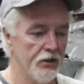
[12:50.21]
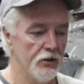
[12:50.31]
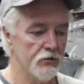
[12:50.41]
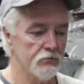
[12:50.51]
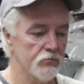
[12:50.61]

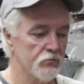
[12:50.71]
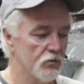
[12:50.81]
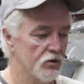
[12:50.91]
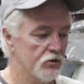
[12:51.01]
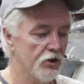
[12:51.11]
you know,
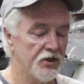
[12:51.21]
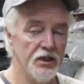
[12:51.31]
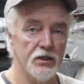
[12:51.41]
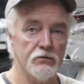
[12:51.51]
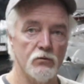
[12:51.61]
cook
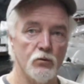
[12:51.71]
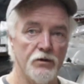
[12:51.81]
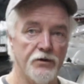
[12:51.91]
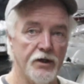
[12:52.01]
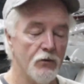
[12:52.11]
in
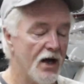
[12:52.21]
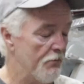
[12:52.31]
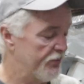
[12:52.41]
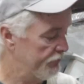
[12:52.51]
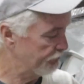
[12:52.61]
with the wrap.